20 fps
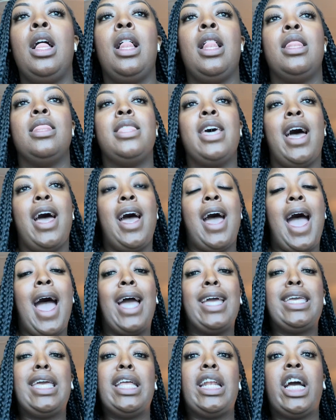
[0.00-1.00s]
That
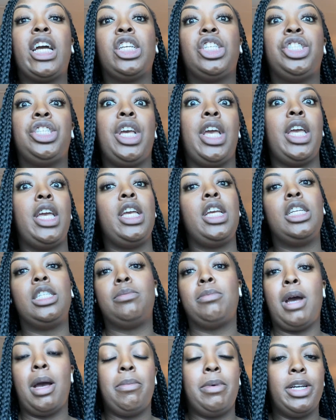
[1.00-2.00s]
I cannot change
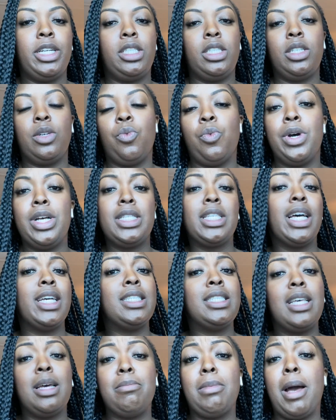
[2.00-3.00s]
my budget. Once I
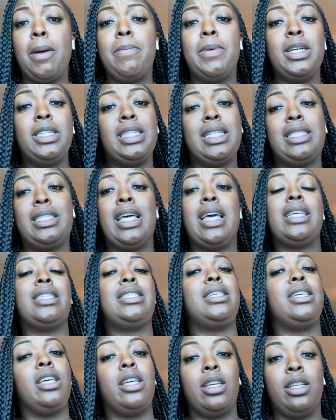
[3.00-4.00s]
set my budget, that's
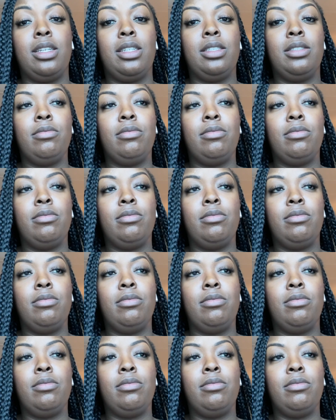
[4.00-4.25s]
it.